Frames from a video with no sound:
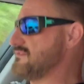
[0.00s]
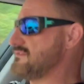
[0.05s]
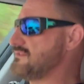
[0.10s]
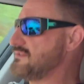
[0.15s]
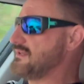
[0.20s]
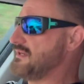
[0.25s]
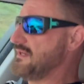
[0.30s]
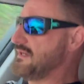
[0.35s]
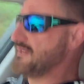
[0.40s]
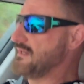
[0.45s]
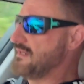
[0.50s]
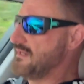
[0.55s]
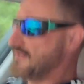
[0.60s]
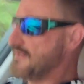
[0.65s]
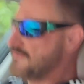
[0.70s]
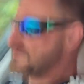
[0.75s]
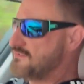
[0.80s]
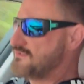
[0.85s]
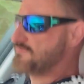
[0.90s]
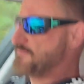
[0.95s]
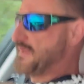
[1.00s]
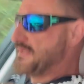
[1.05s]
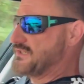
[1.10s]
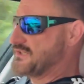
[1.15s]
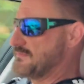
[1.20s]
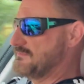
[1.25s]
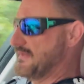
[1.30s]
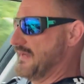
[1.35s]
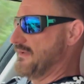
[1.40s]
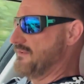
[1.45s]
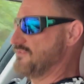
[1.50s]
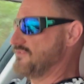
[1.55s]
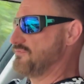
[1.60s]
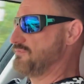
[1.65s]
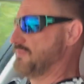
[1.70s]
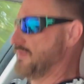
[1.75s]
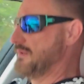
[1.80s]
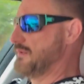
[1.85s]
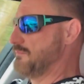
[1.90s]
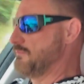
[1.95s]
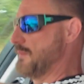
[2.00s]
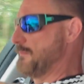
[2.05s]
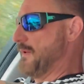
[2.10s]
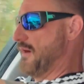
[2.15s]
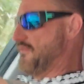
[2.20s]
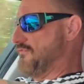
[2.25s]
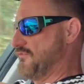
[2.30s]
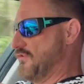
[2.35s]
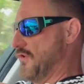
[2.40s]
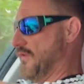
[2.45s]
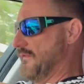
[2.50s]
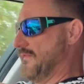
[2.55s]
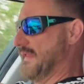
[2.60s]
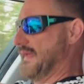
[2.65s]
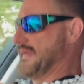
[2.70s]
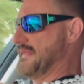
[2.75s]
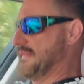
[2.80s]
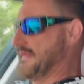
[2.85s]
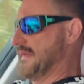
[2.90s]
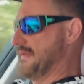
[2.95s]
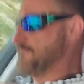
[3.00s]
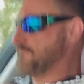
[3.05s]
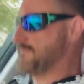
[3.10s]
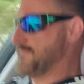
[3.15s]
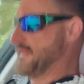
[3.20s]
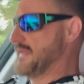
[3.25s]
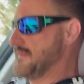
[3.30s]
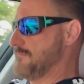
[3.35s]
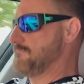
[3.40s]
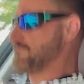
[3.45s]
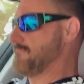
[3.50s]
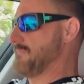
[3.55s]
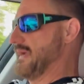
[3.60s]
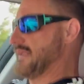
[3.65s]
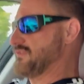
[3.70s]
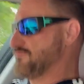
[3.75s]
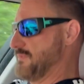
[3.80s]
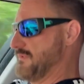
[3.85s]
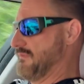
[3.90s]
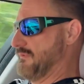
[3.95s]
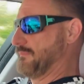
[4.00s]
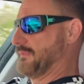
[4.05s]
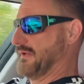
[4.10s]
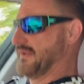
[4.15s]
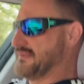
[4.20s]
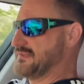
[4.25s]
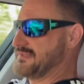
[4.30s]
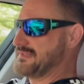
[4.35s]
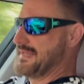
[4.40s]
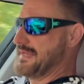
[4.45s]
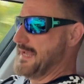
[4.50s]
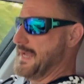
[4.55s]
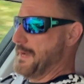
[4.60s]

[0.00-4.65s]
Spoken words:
suspension mounts were both gone. They had to be replaced.